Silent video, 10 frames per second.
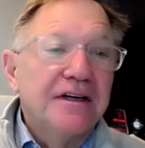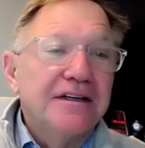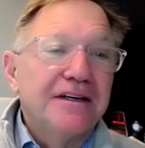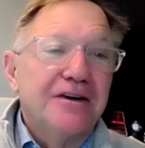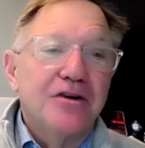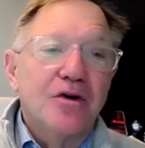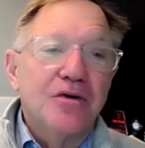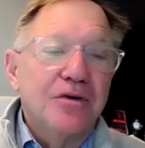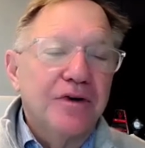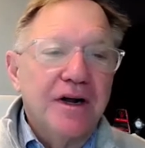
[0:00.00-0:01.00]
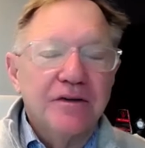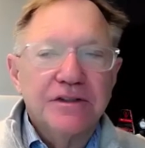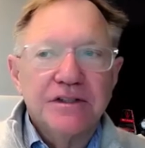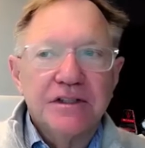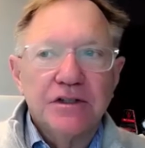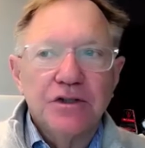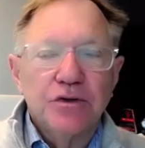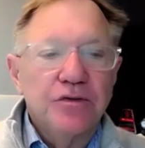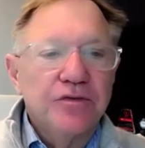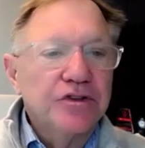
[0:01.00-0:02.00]
When I was at the
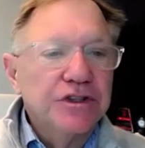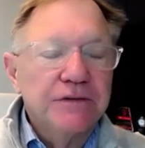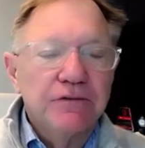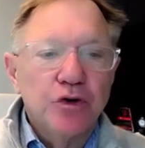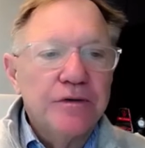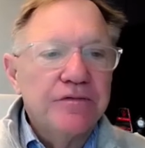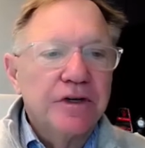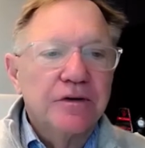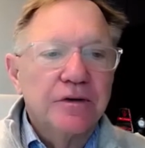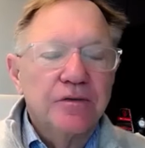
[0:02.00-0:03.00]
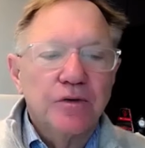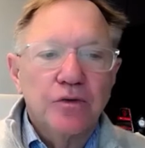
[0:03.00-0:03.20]
University of Louisville,